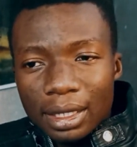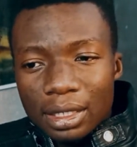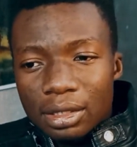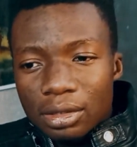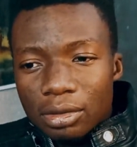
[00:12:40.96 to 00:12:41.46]

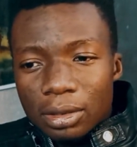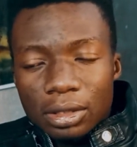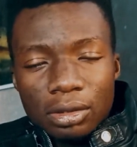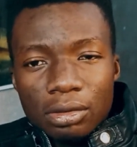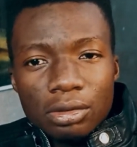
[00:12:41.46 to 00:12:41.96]
then it's not,
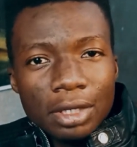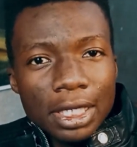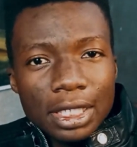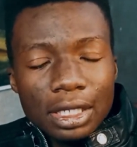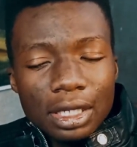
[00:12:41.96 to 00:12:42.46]
don't do
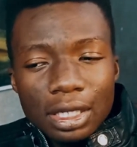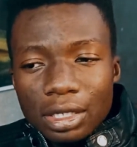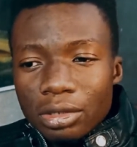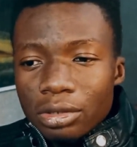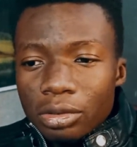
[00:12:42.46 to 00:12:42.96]
it.
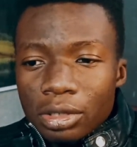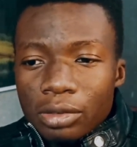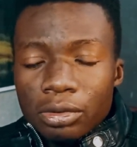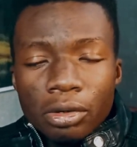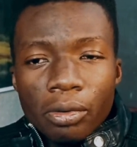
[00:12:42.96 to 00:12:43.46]
Don't do
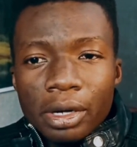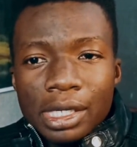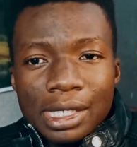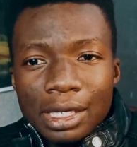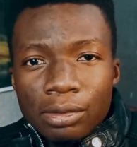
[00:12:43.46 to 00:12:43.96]
it. We don't want
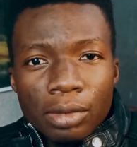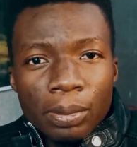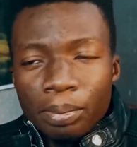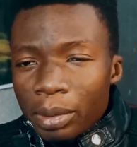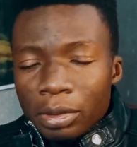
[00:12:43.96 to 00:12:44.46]
to see
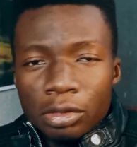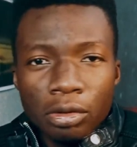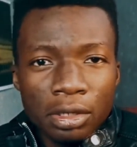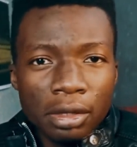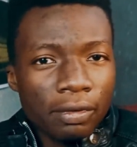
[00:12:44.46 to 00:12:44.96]
people
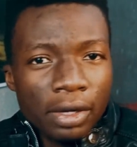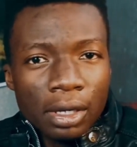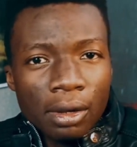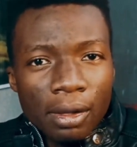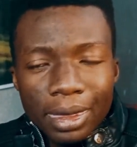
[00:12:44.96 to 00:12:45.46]
talk in the
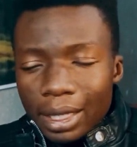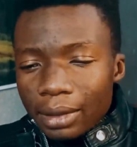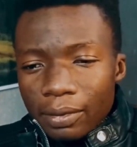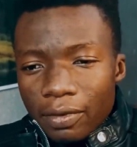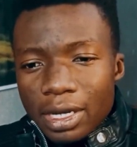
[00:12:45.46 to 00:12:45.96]
final.
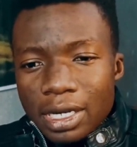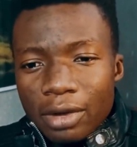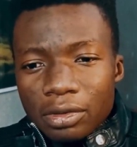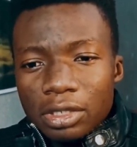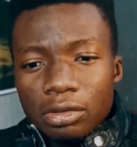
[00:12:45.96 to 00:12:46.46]
The
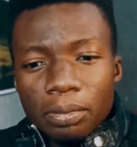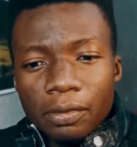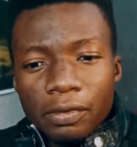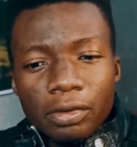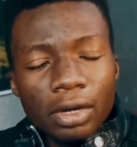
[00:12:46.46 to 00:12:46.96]
final is
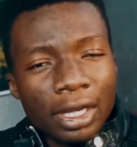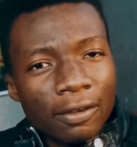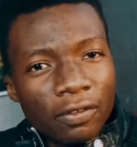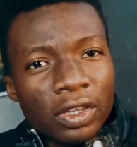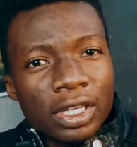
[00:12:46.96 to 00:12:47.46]
to feel like
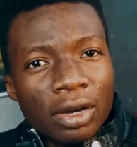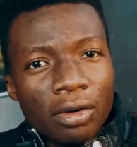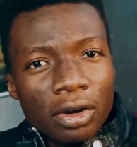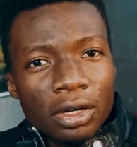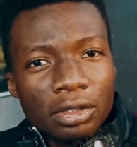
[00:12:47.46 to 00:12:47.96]
a final.
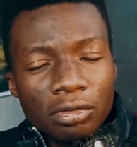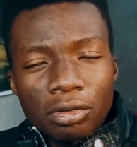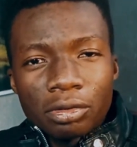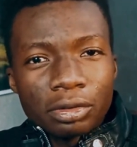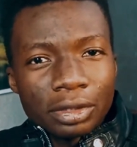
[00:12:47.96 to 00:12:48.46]

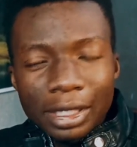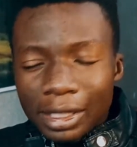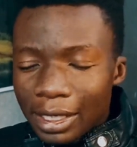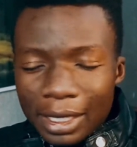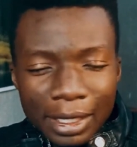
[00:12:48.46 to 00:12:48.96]
No.
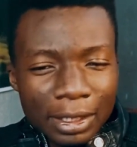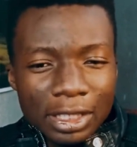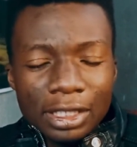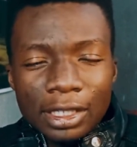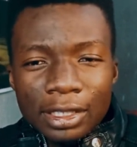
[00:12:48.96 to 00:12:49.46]

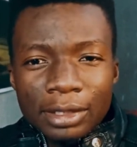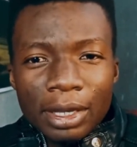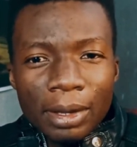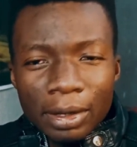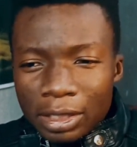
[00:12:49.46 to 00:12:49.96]

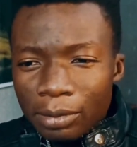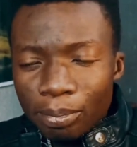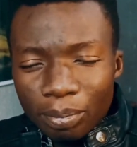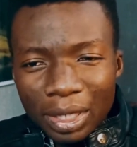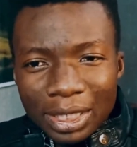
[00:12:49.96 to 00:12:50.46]

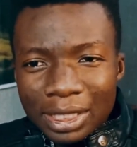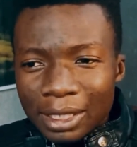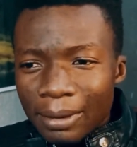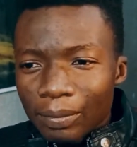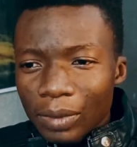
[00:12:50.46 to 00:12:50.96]
Action-packed,